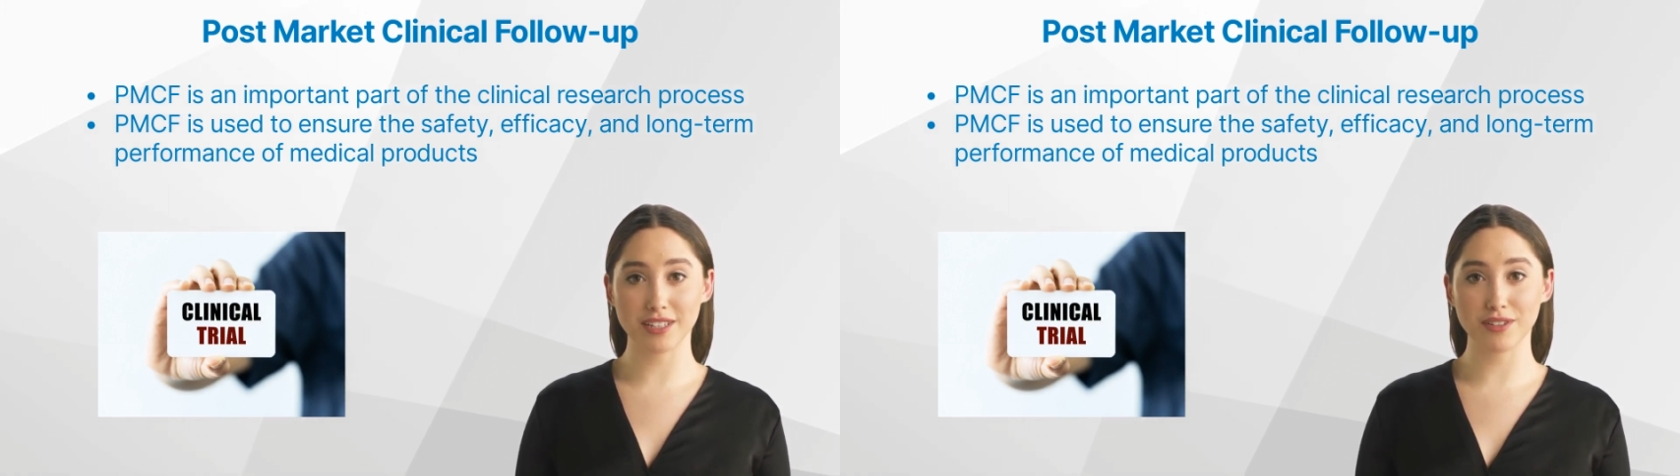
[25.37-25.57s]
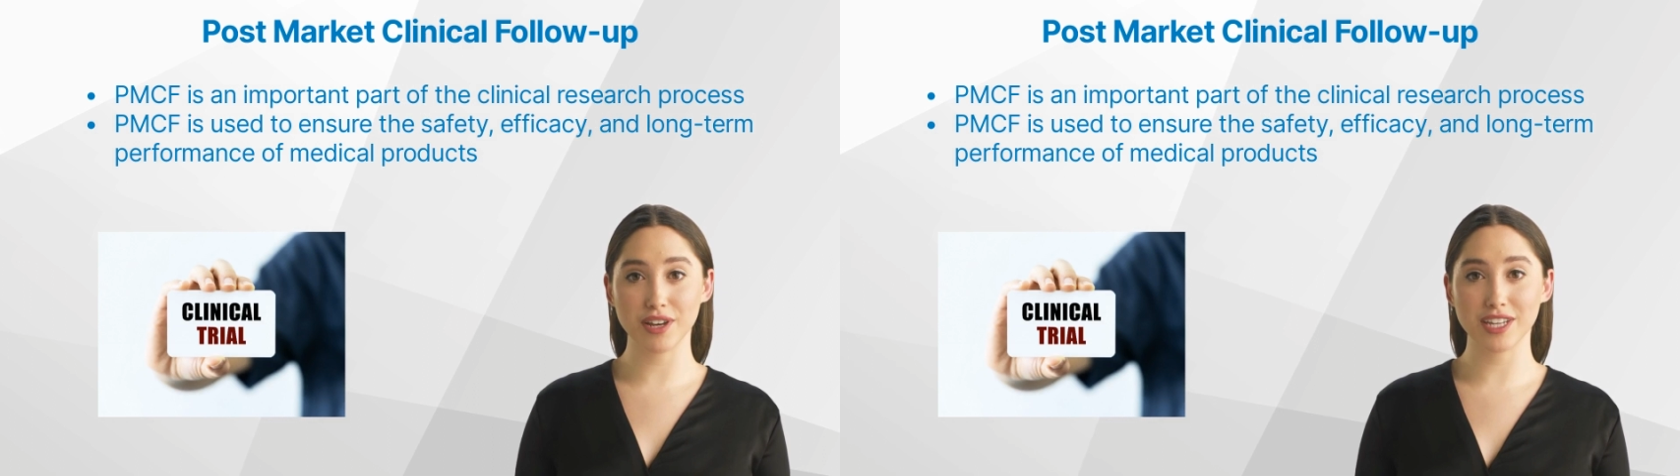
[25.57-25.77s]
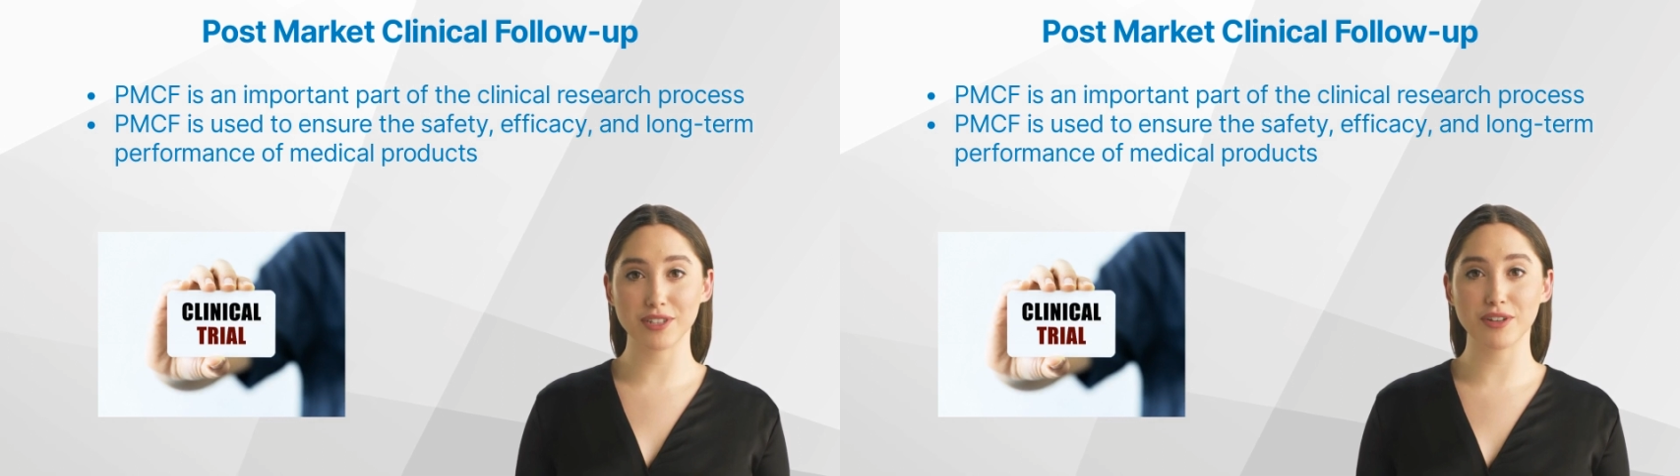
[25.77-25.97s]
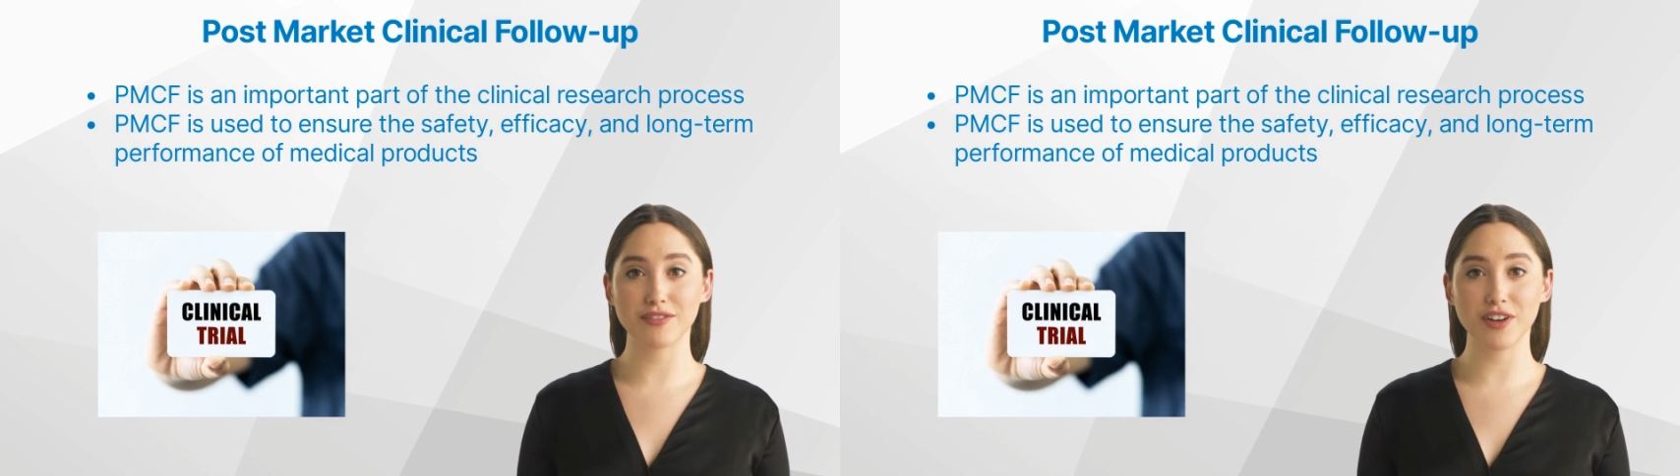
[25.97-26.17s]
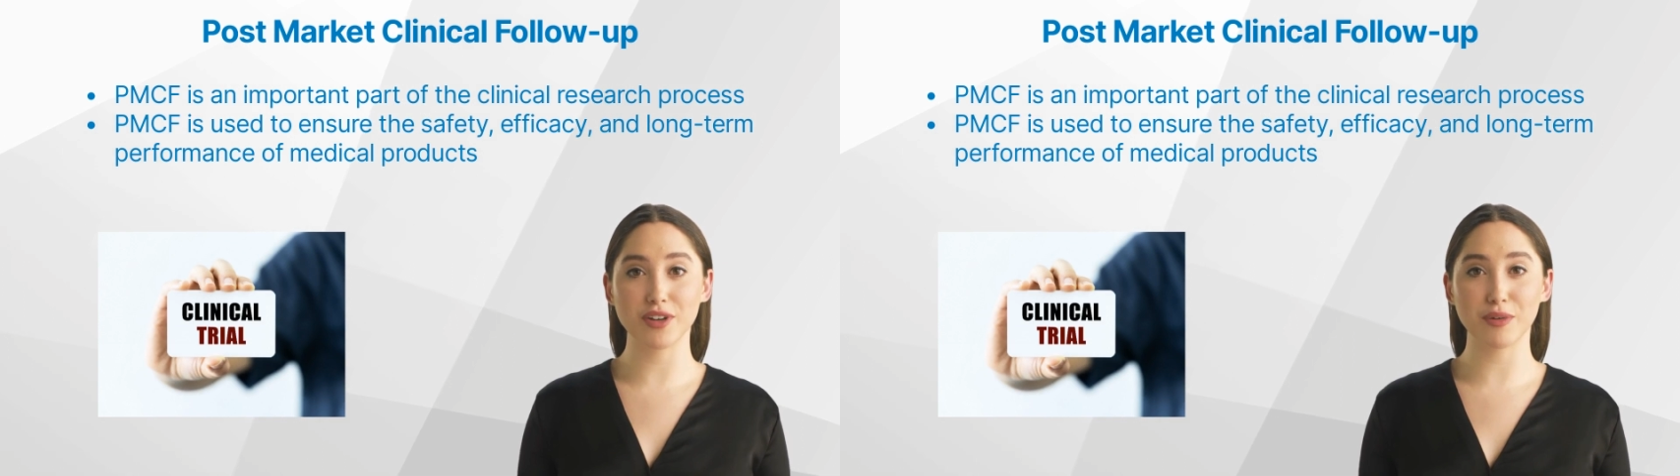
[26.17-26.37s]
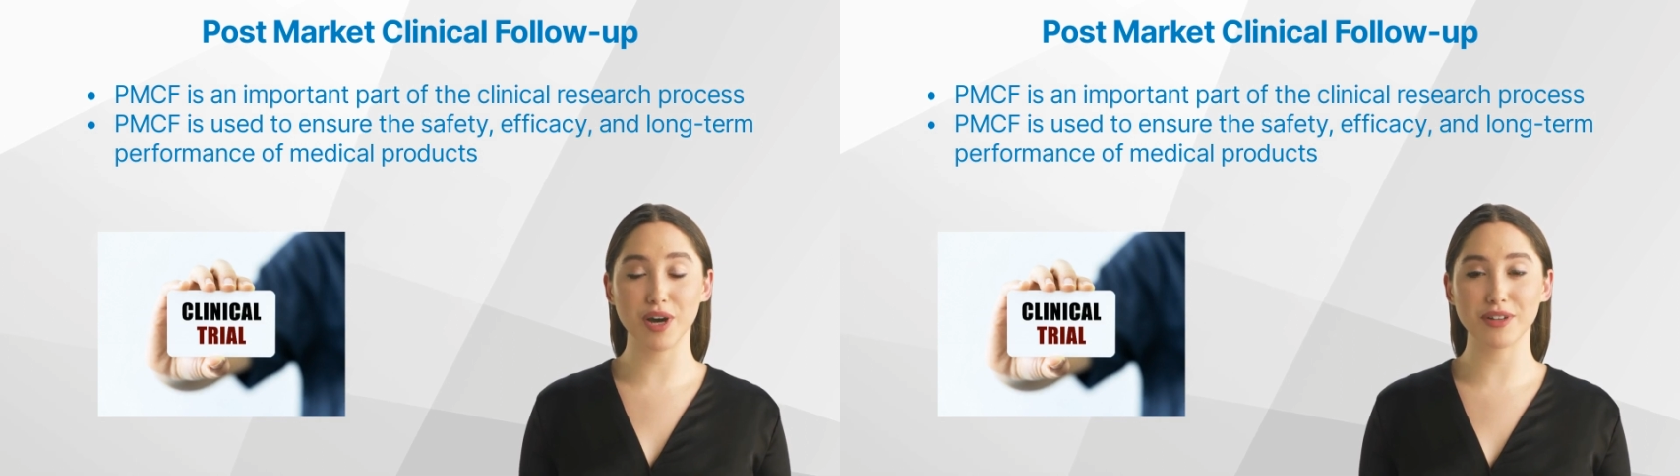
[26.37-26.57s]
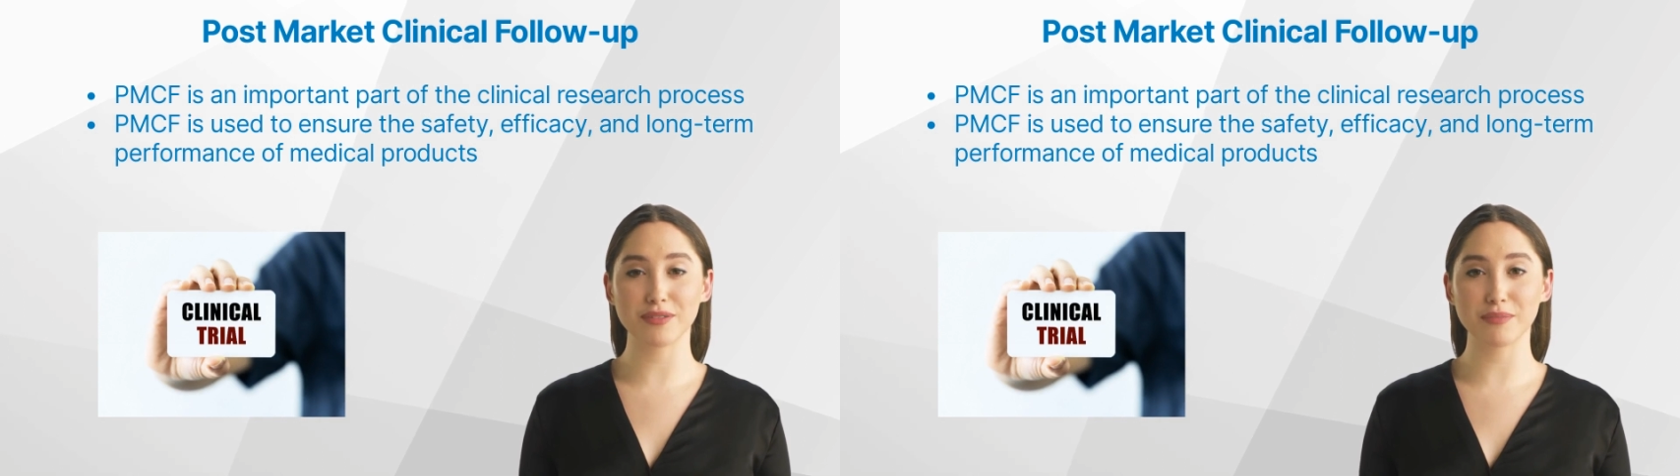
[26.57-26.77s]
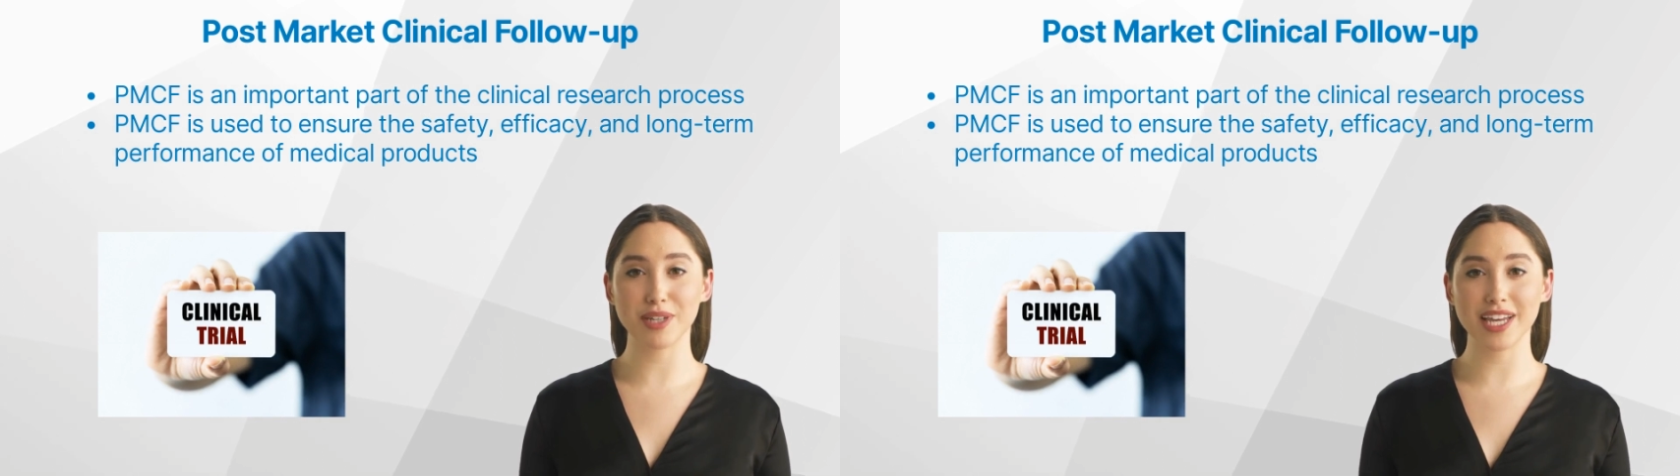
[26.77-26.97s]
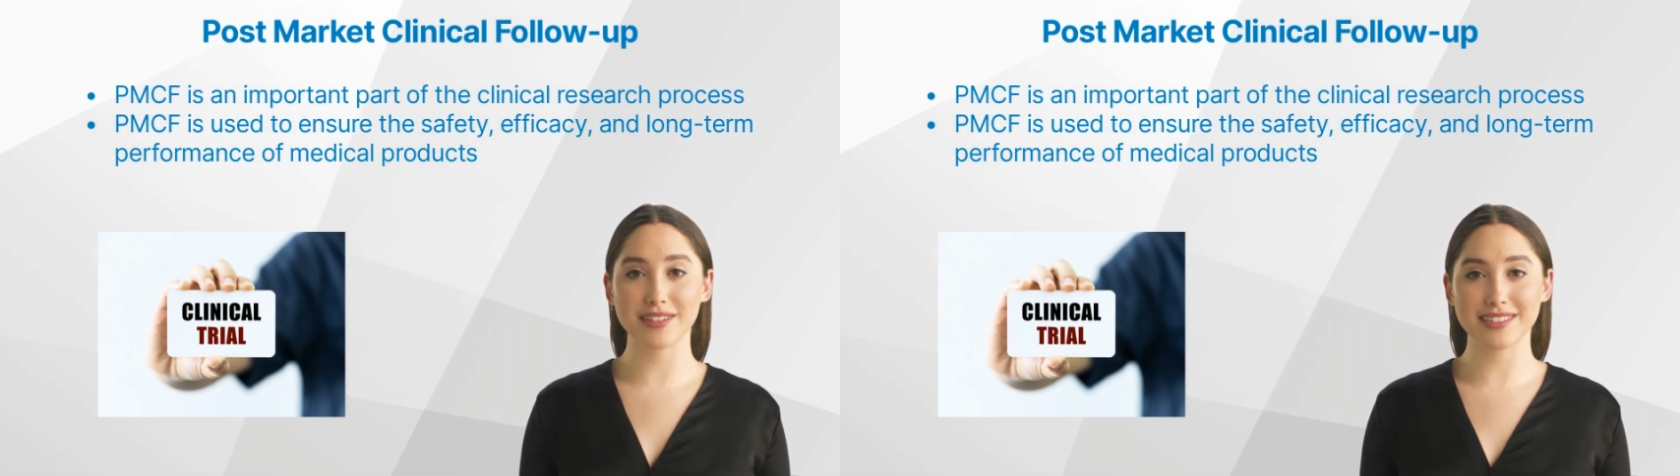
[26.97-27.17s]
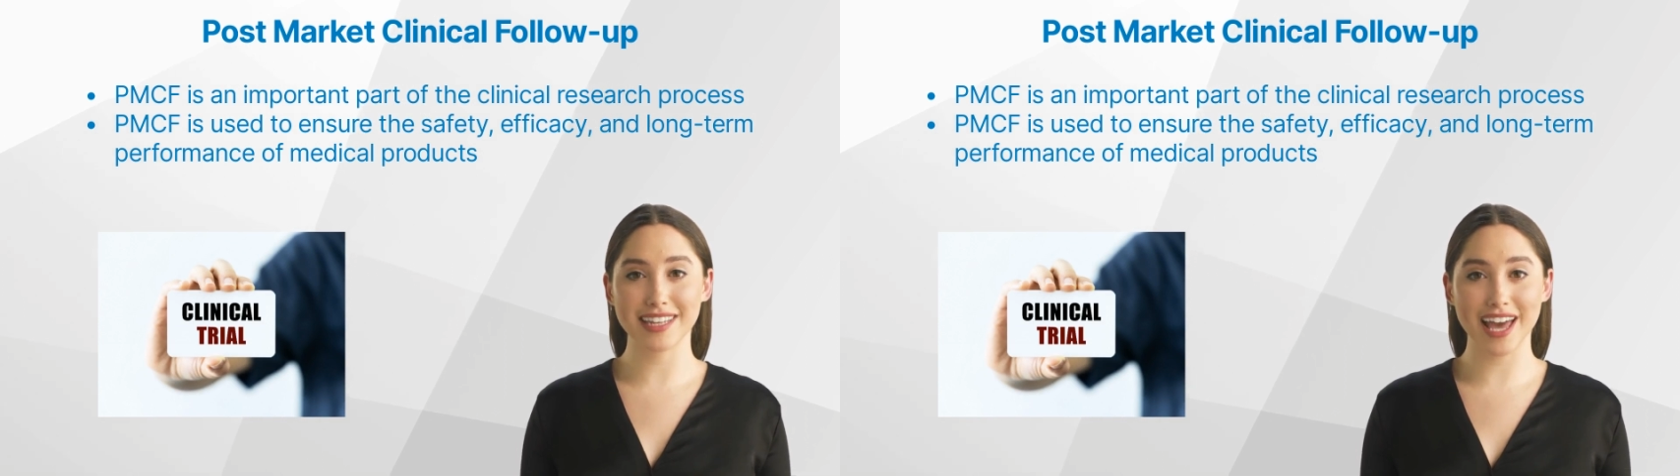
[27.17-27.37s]
clinical follow-up, P
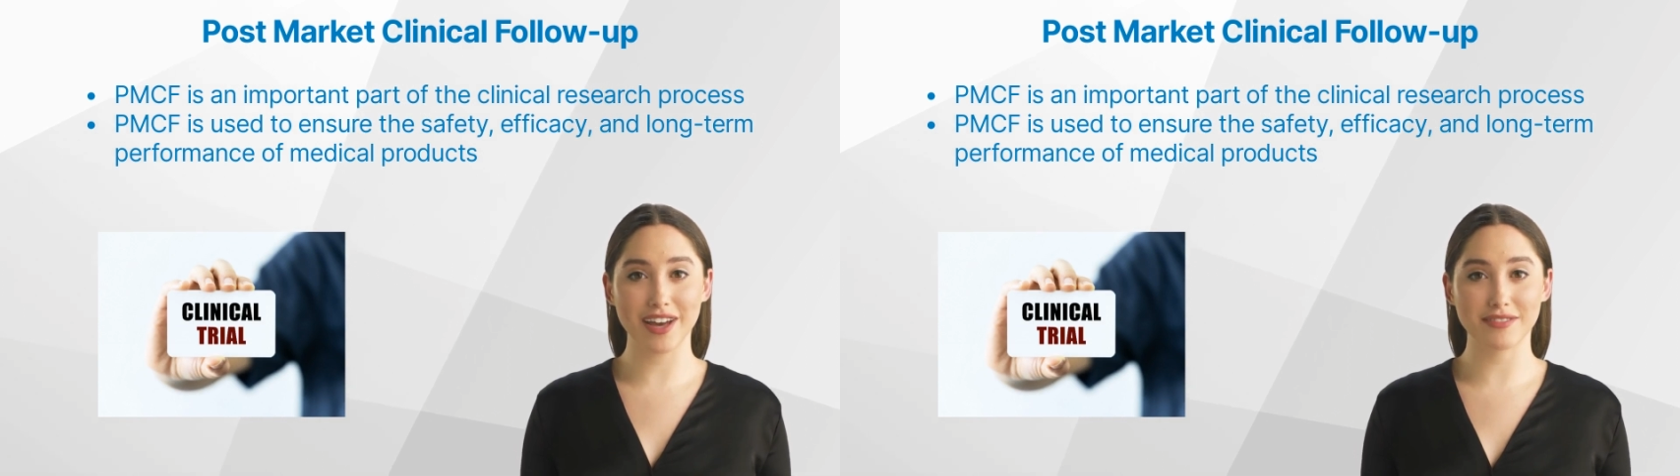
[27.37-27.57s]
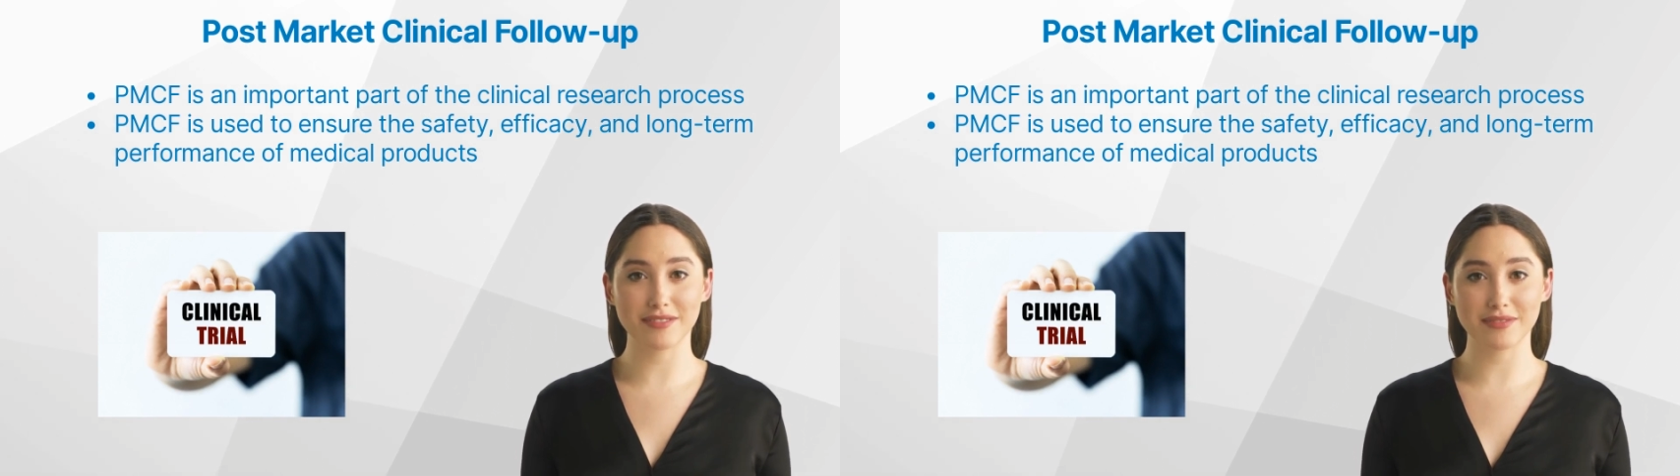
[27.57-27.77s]
M C F.